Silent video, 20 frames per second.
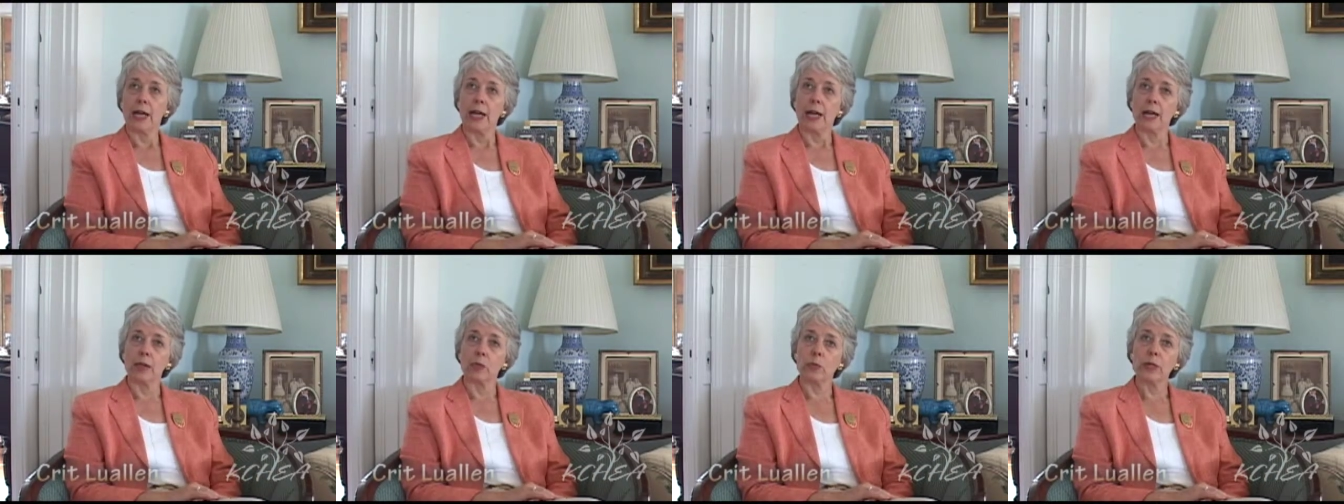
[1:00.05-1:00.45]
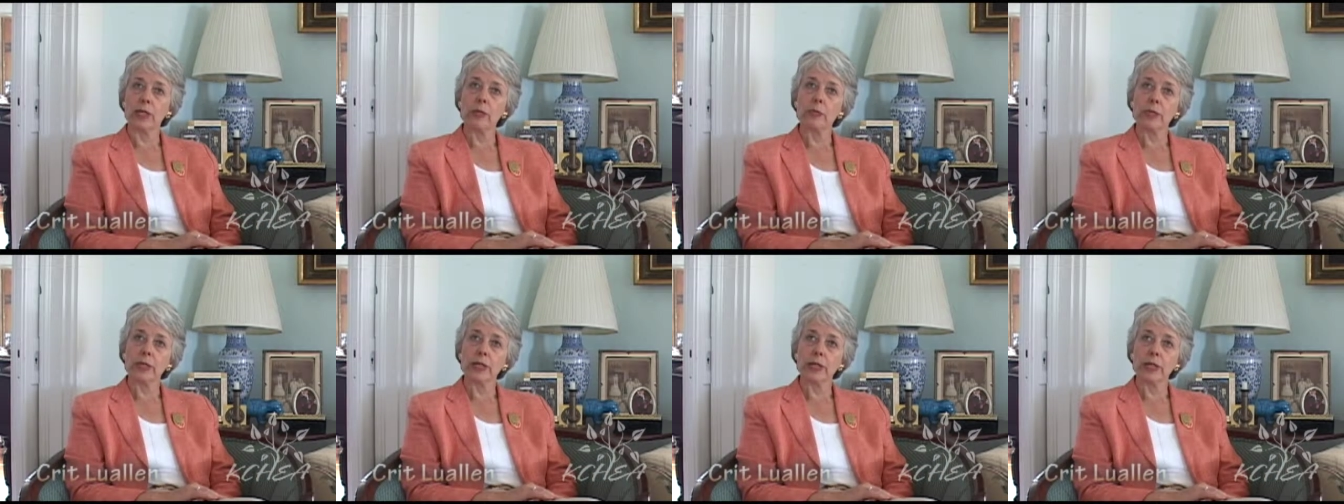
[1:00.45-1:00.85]
and
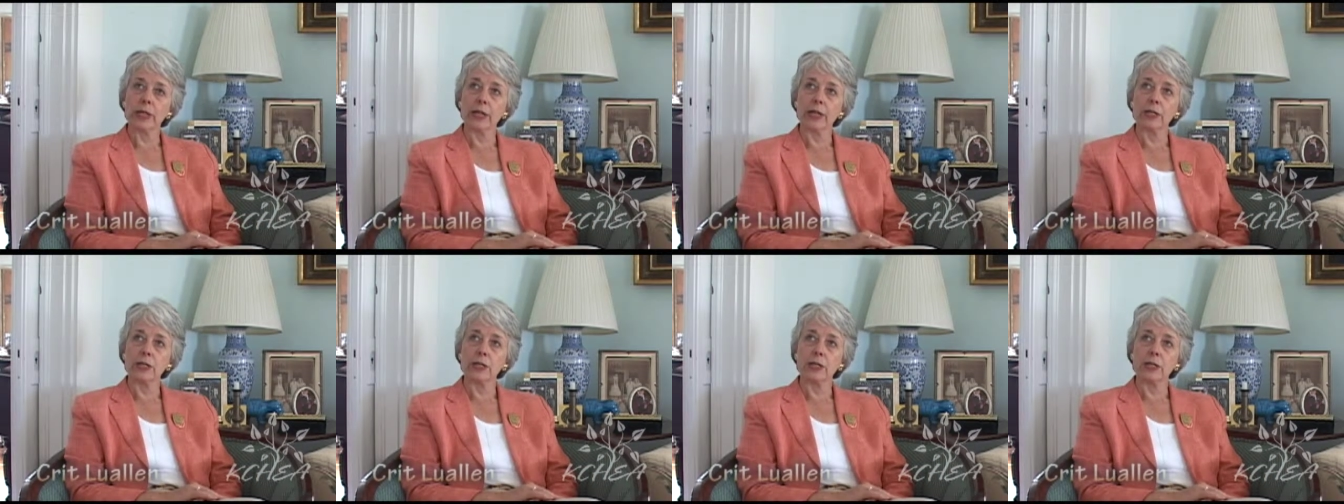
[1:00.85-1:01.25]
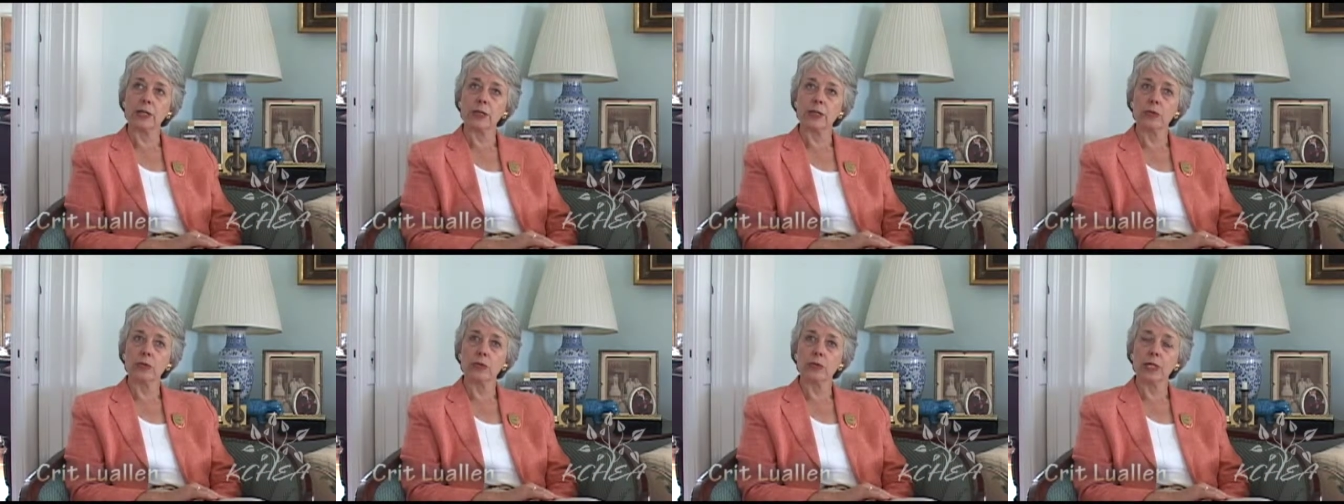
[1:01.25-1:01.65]
we began
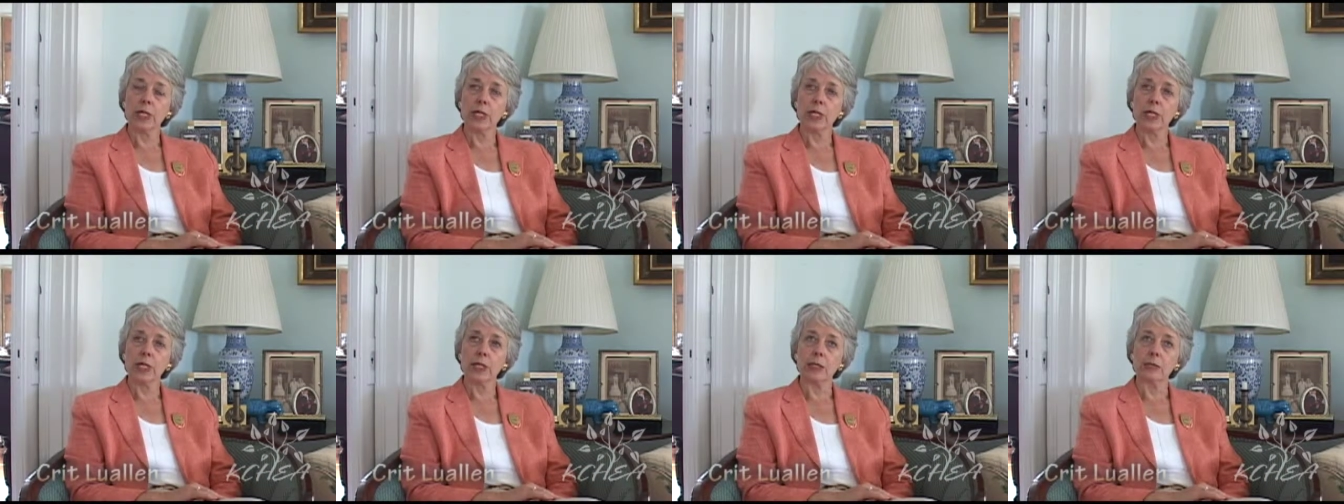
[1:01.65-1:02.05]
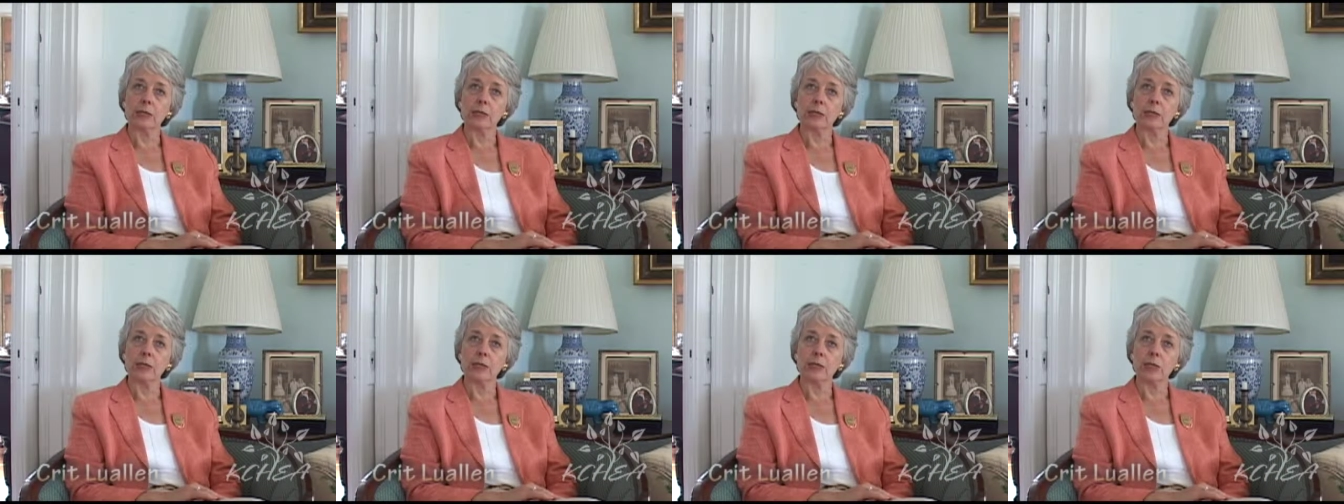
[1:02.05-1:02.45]
to
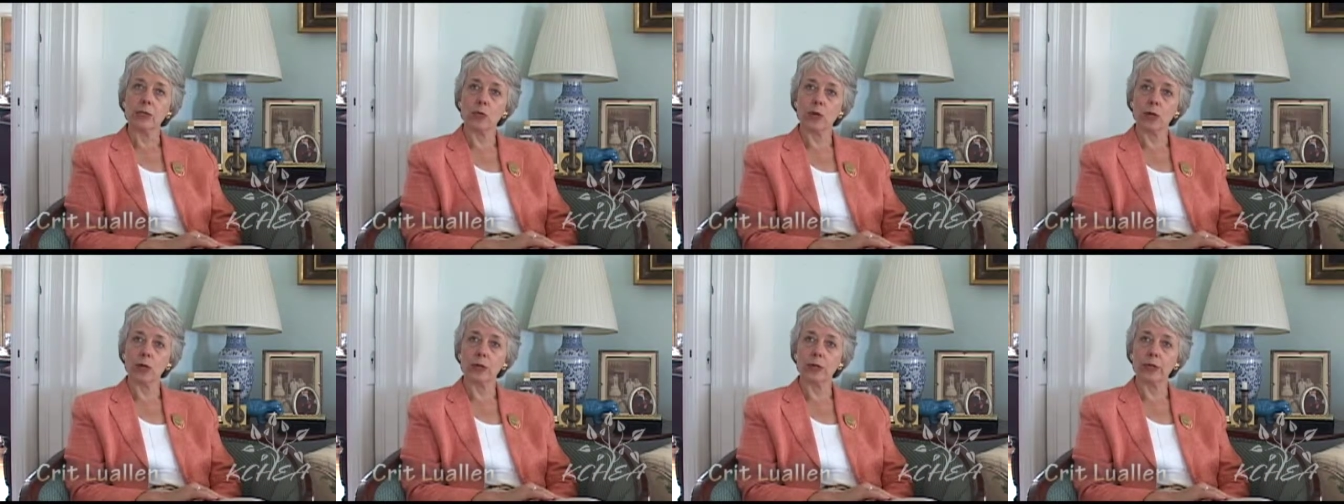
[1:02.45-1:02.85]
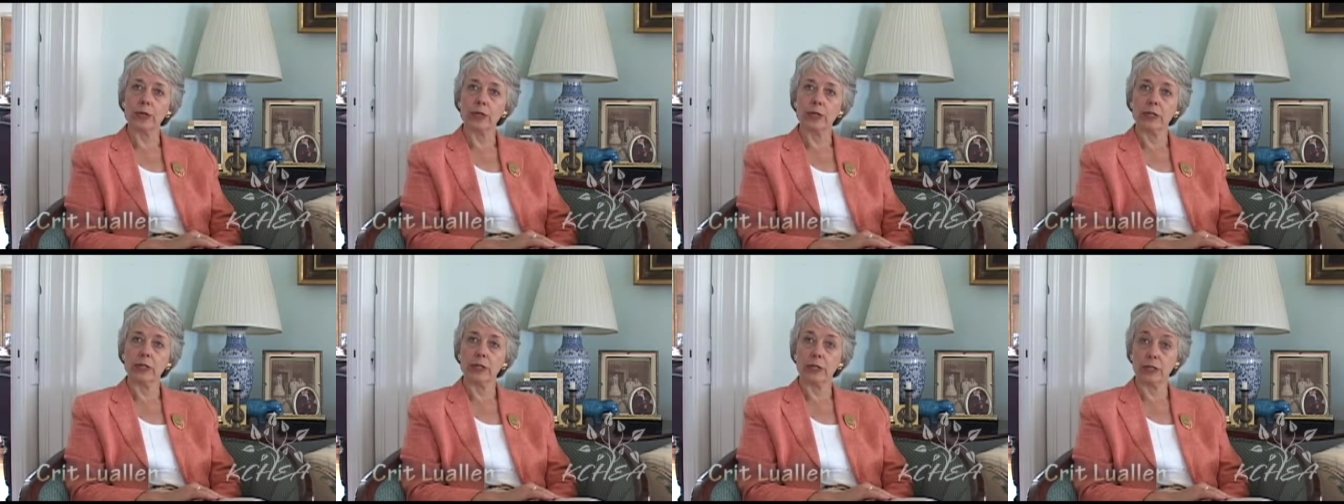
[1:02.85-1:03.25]
um, work
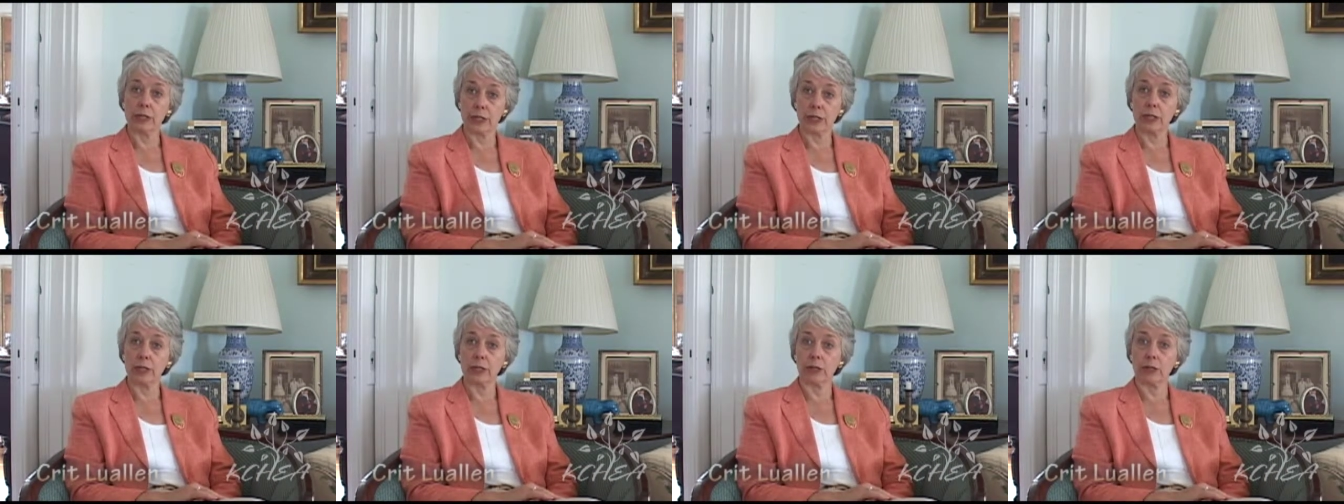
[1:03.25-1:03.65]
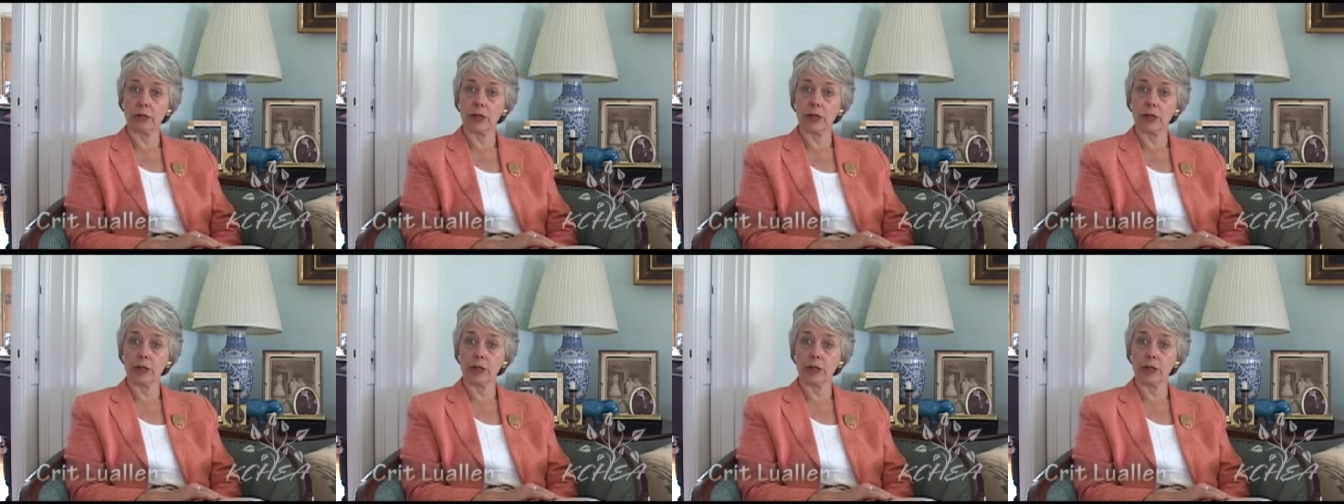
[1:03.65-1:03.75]
with the existing